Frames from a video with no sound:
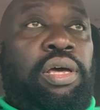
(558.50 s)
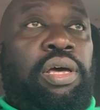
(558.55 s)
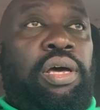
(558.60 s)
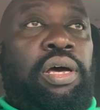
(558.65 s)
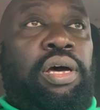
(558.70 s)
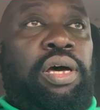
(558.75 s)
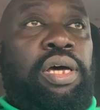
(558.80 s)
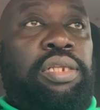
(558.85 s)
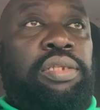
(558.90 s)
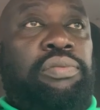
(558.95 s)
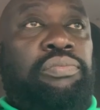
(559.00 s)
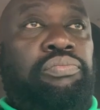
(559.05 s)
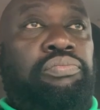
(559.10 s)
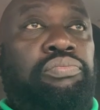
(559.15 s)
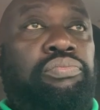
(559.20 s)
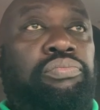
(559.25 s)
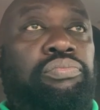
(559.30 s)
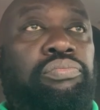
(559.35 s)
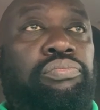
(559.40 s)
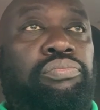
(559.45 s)
And
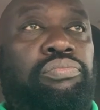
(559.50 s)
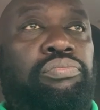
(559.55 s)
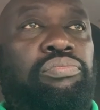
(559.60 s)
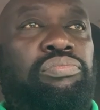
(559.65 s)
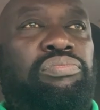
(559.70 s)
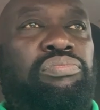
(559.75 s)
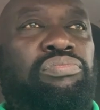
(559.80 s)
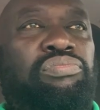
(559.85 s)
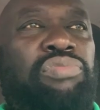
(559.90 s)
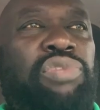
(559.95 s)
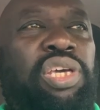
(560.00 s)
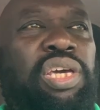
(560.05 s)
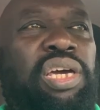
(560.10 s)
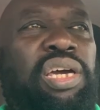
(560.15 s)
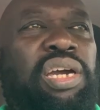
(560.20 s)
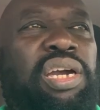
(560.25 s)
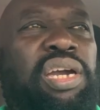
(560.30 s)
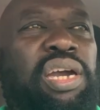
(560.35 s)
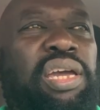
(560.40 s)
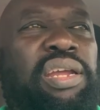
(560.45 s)

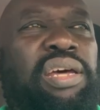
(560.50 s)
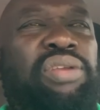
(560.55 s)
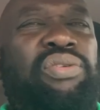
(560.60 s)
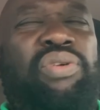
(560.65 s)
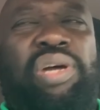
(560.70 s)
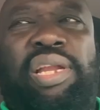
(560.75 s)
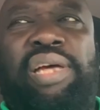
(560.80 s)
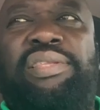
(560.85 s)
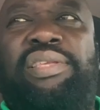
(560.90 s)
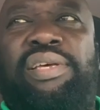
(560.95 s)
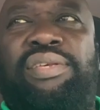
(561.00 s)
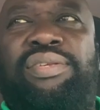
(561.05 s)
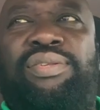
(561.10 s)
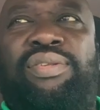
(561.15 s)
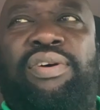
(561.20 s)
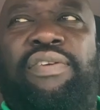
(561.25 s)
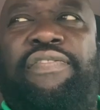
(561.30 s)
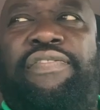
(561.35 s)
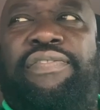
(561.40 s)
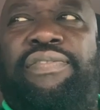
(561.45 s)
yeah, I kind of know a lot of
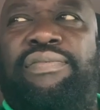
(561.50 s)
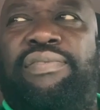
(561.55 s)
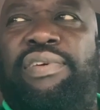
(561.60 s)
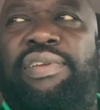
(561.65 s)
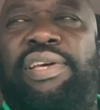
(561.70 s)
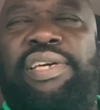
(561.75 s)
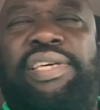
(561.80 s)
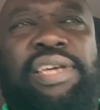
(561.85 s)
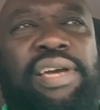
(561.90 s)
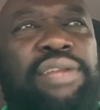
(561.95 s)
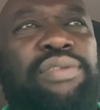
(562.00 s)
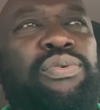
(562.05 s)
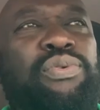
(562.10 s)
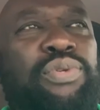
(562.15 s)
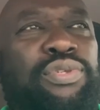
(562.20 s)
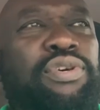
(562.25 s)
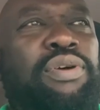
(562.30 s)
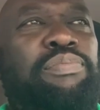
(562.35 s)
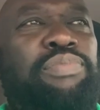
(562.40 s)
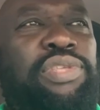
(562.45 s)
stuff and I can
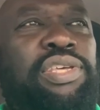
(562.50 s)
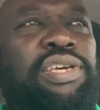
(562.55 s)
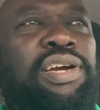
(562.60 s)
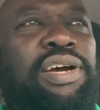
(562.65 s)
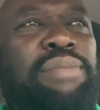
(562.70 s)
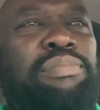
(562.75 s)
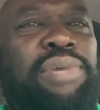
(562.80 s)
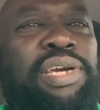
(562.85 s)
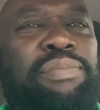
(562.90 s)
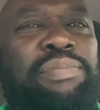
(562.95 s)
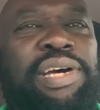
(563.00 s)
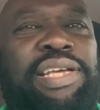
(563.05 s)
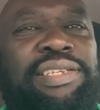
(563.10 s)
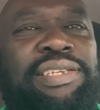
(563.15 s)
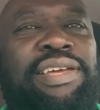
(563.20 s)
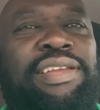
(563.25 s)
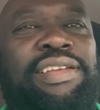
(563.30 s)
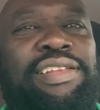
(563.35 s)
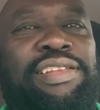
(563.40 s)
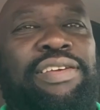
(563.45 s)
do something and make my
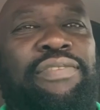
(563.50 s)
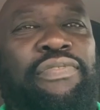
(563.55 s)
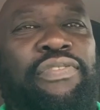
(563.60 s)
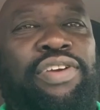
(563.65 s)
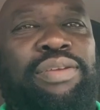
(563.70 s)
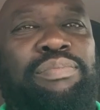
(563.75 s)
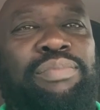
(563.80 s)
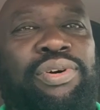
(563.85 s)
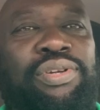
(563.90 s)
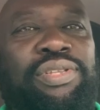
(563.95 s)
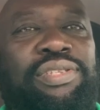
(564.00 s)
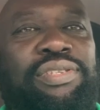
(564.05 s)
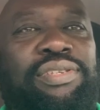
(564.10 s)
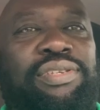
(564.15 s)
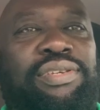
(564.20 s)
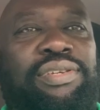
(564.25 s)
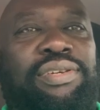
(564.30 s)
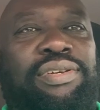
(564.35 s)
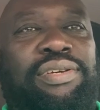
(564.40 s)
channel different, but